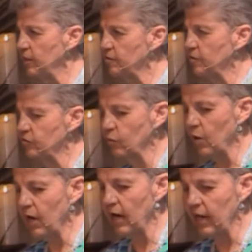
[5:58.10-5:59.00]
this is
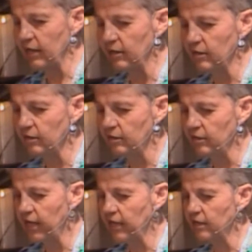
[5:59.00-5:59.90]
why
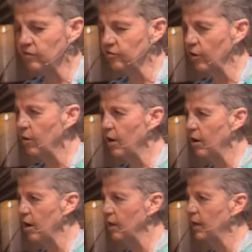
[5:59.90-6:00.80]
Dana
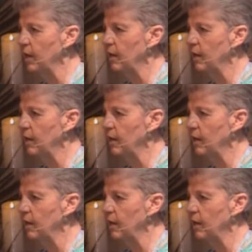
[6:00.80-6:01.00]
Zohar